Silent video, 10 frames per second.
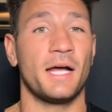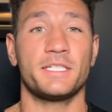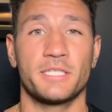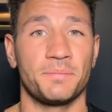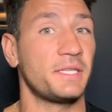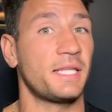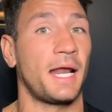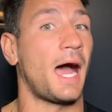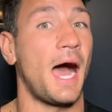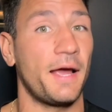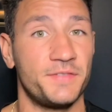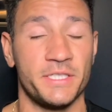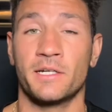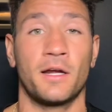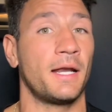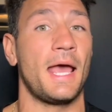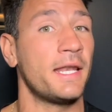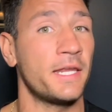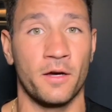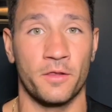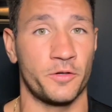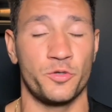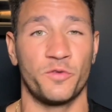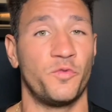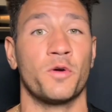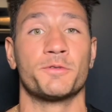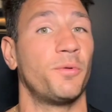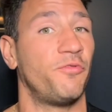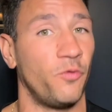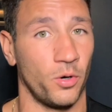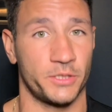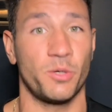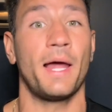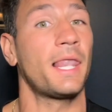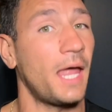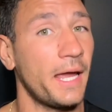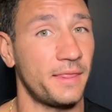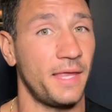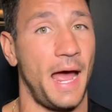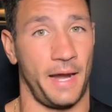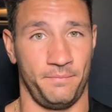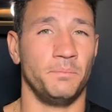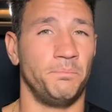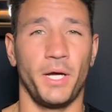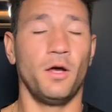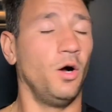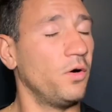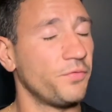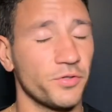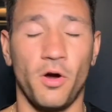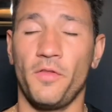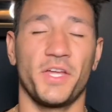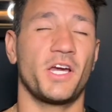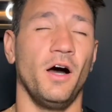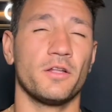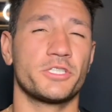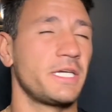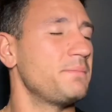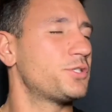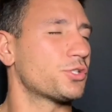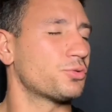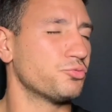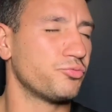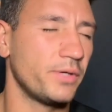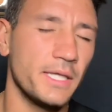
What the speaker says: made a video last month where I reviewed all the previously released jerseys. You guys could check that out at the end of this video.